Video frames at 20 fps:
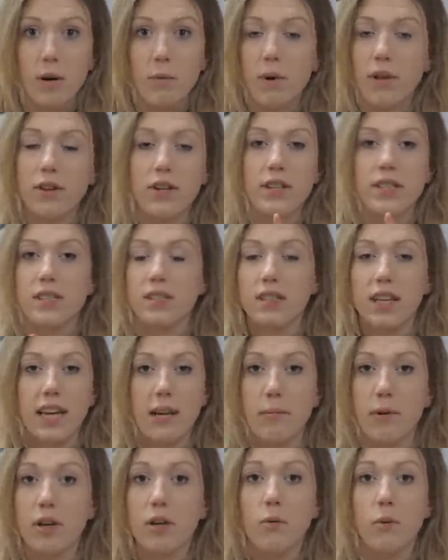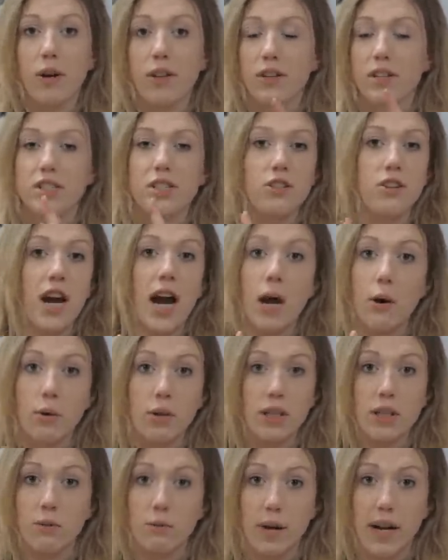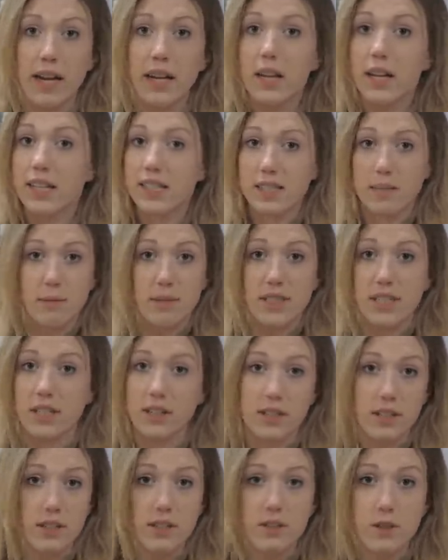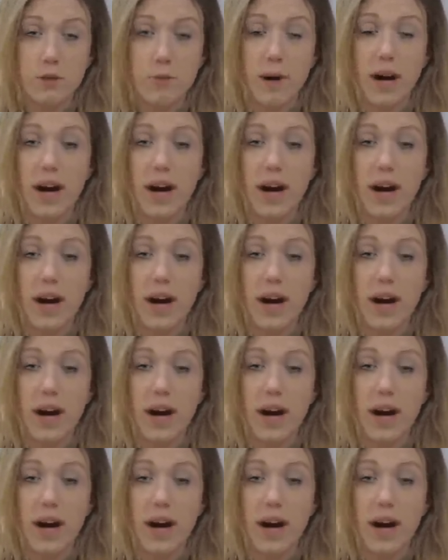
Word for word: Whether it's labor, whether it's your hourly rate, it's the materials you